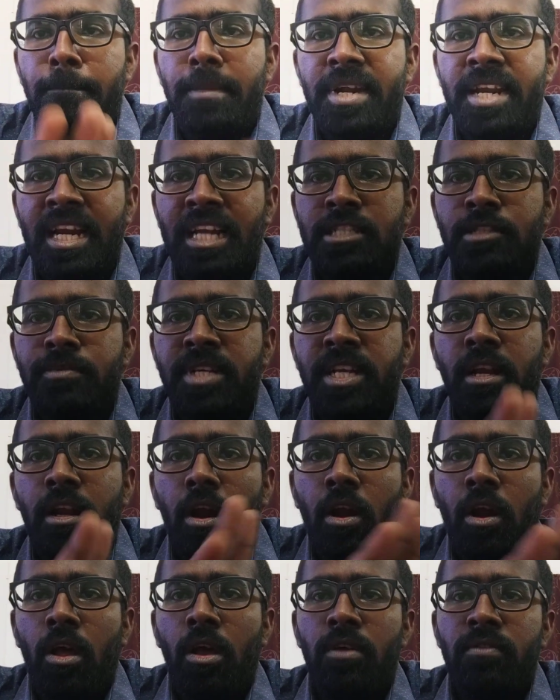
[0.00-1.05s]
transmitter
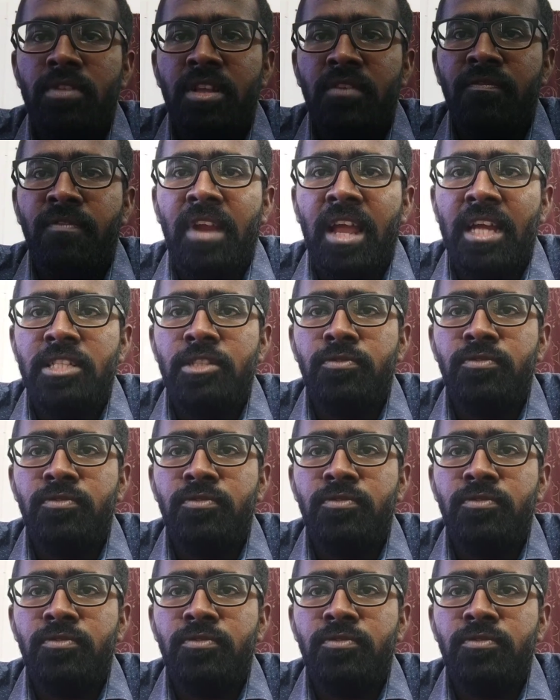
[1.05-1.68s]
along with the flange